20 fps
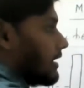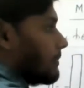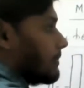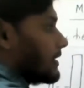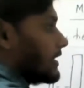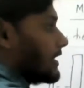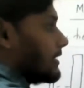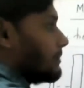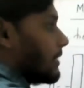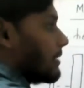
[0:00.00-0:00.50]

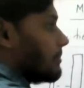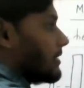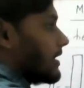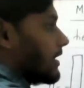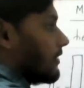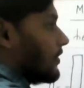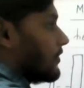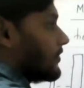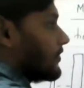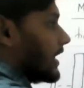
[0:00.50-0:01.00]
It may be
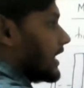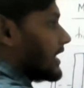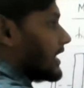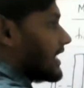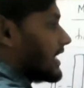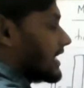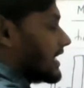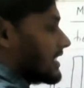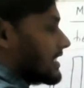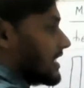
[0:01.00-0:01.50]
a 58
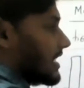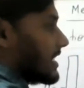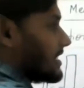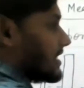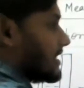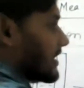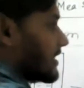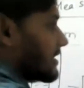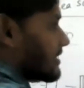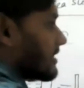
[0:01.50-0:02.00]
degrees
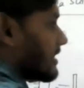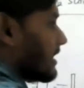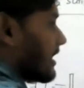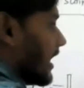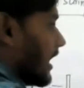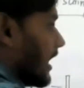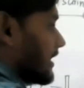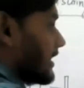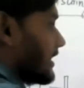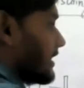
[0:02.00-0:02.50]
Celsius
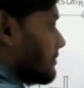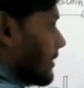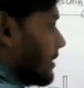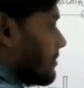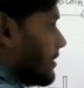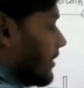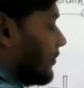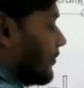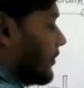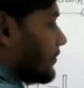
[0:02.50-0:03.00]
and it may
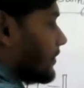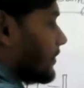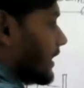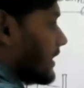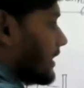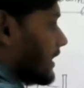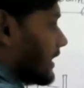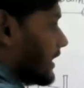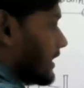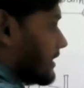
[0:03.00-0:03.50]
be a
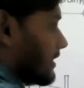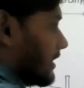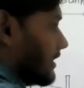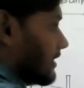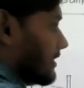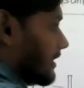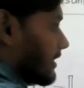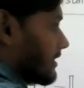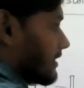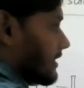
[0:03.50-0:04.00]
58 degrees
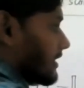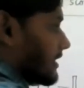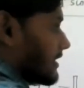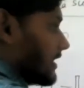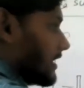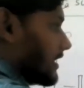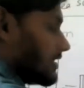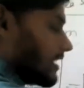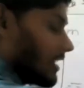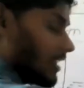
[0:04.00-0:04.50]
Celsius. Is it
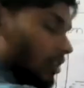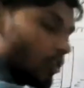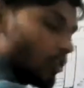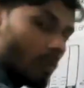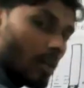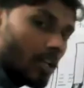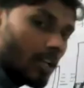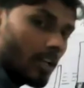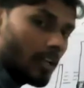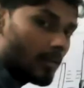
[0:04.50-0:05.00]
yes or no,
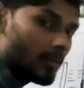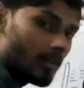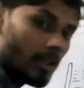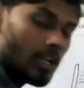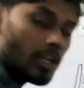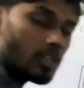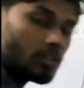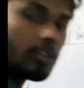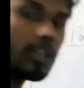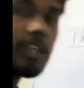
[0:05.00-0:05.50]
Mari?
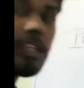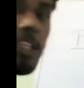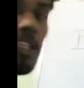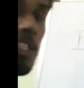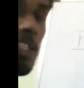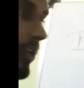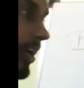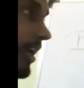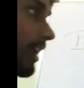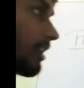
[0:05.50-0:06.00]
So that
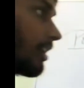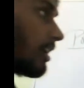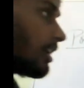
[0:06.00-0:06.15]
is why